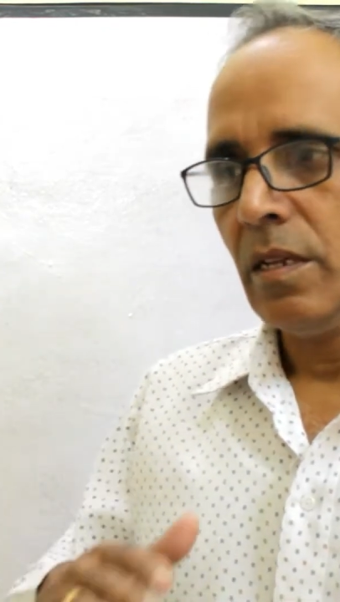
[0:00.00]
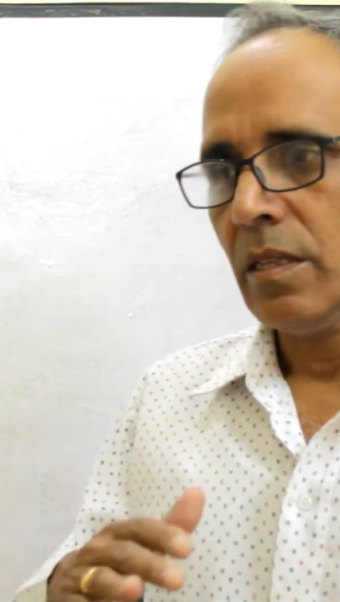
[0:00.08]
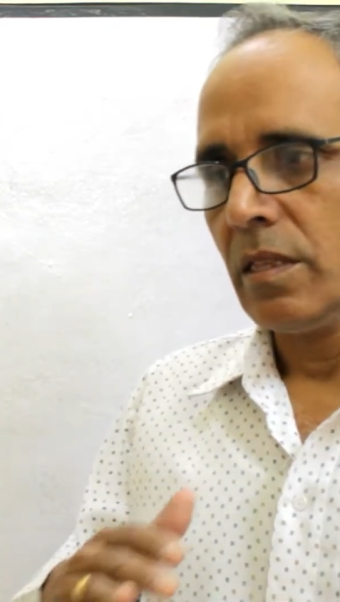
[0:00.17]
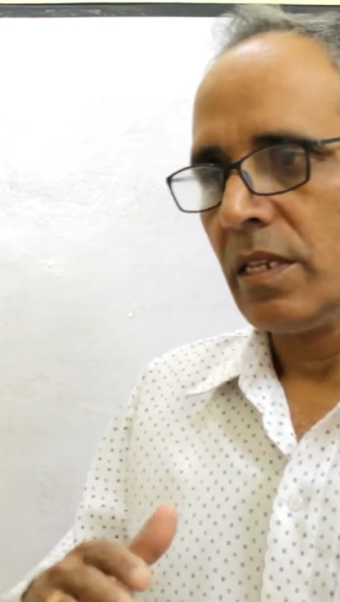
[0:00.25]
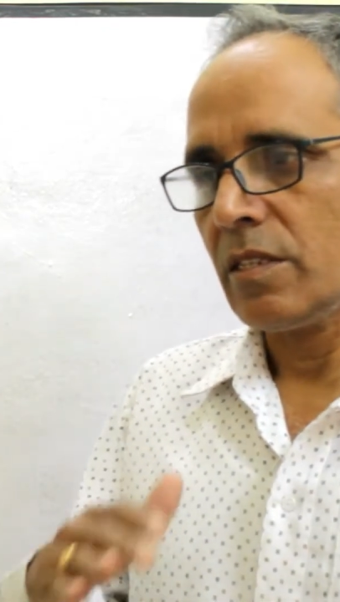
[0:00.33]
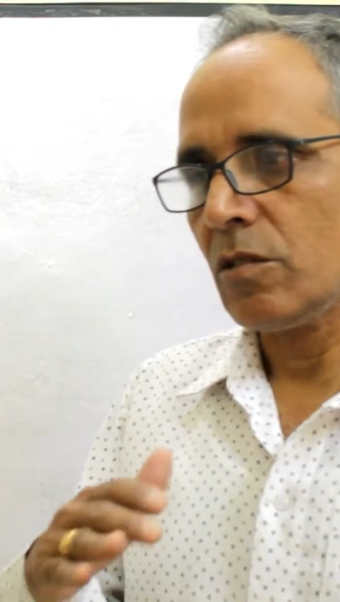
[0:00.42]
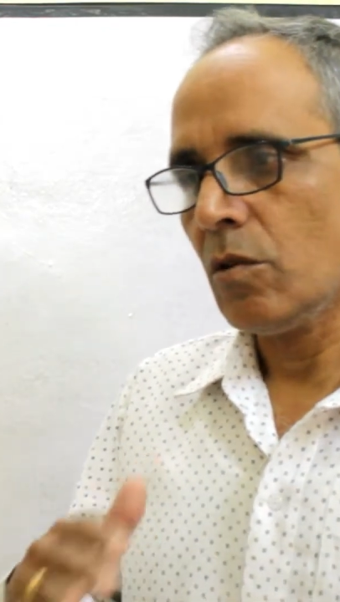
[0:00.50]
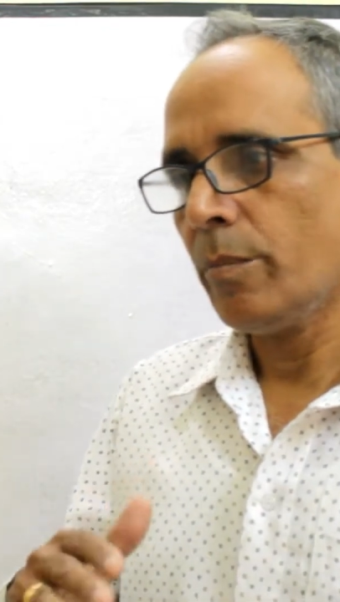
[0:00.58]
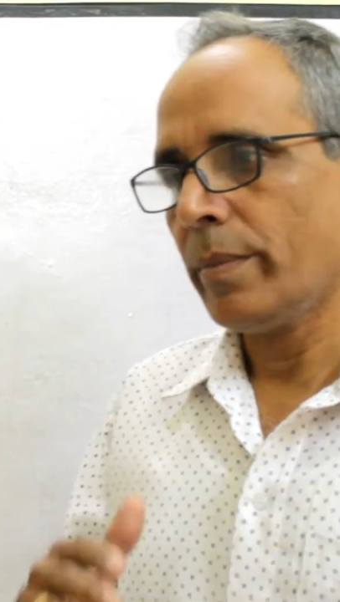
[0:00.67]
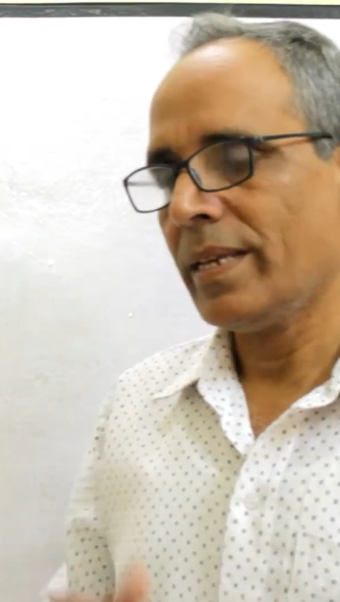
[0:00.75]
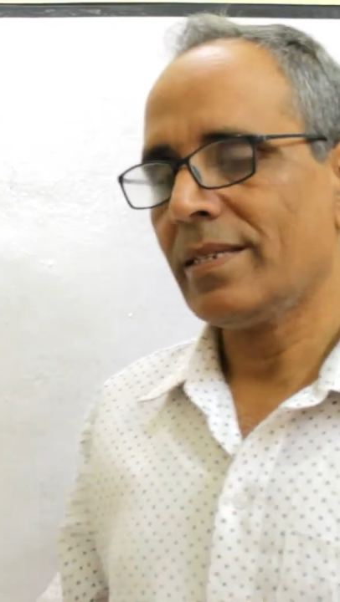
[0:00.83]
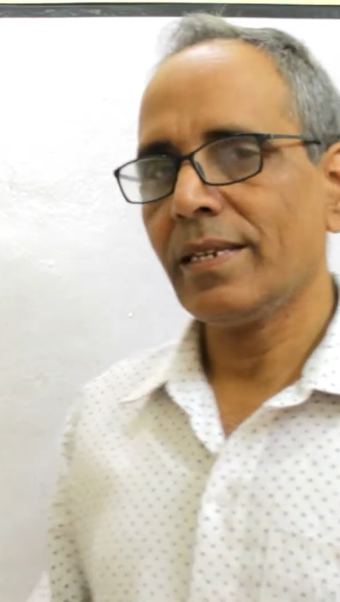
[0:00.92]
there is no
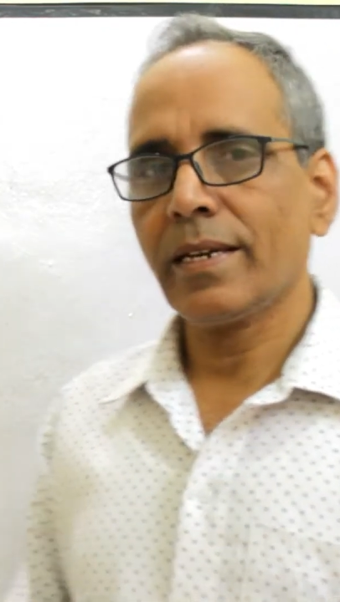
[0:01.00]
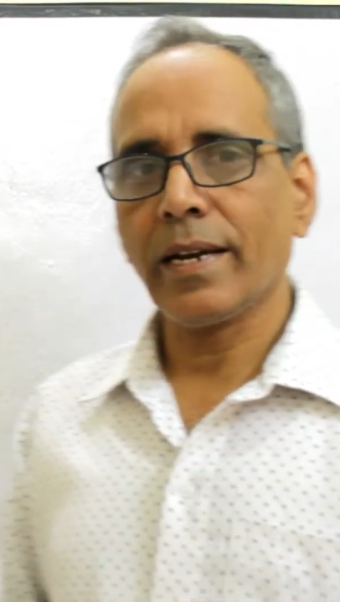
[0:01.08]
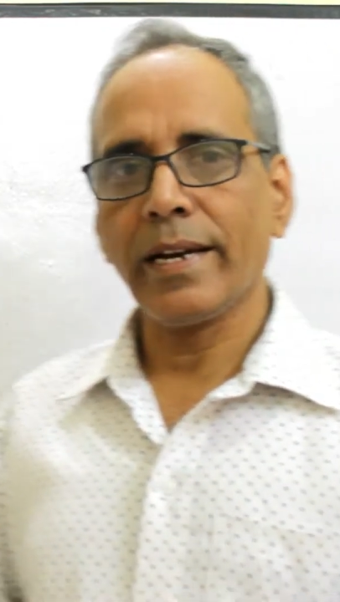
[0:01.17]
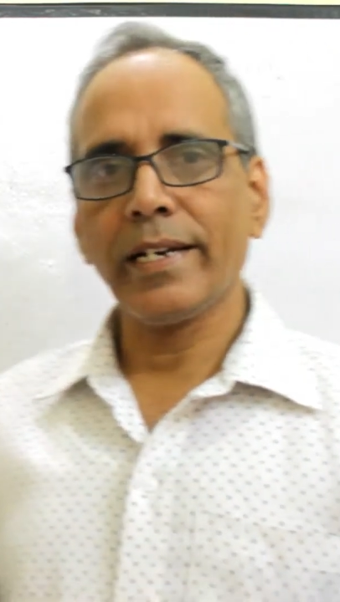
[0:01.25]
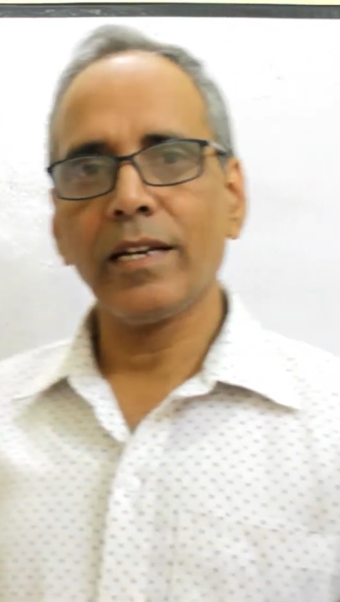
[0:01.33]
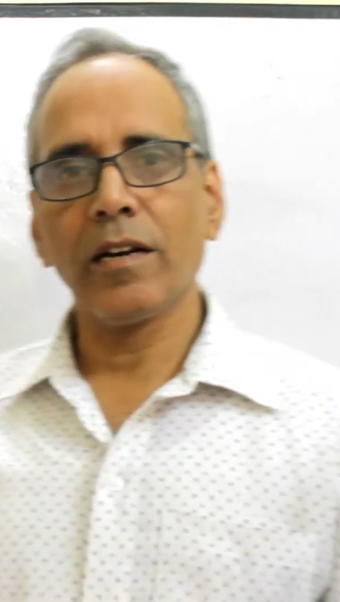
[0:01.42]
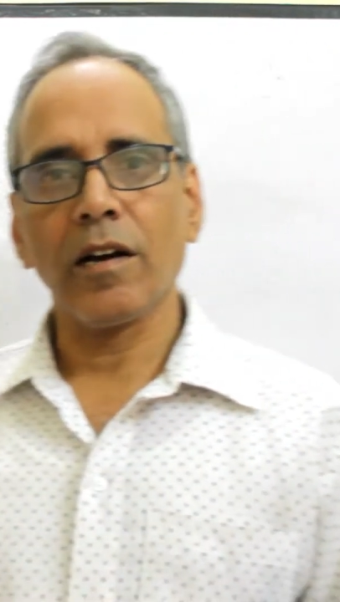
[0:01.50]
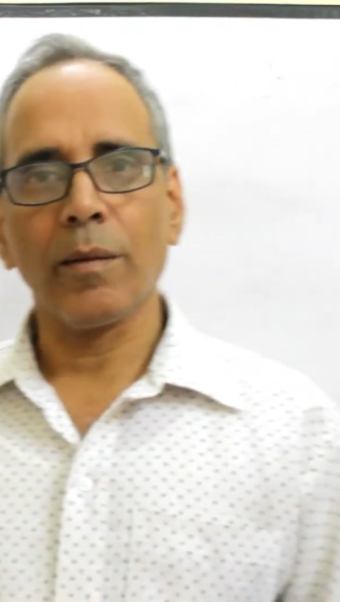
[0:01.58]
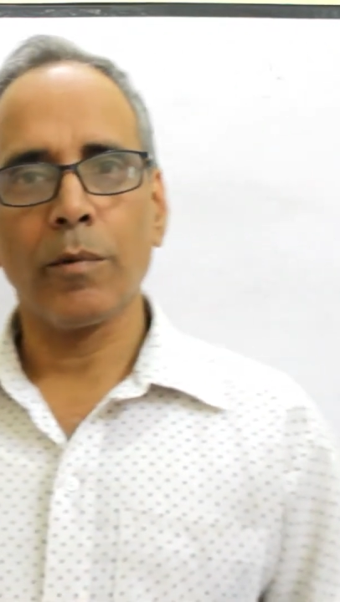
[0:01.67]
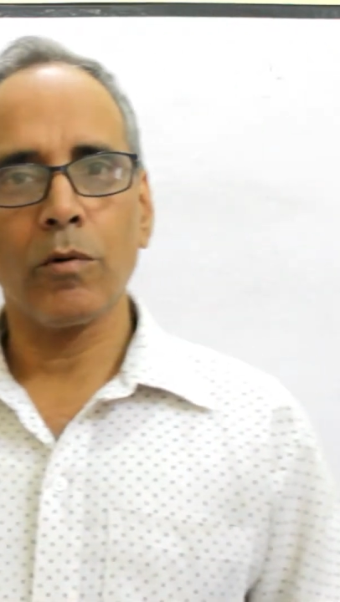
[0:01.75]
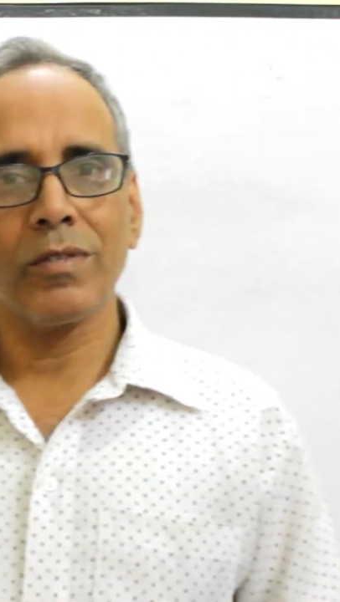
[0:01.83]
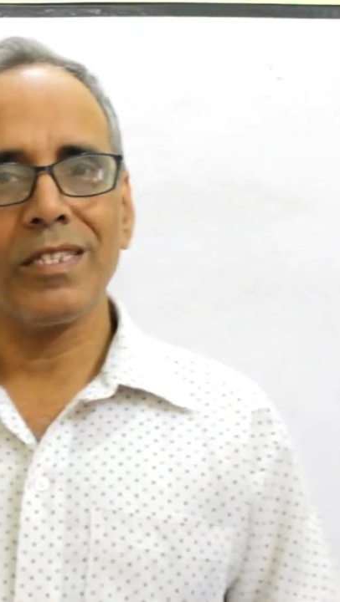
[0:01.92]
basic idea about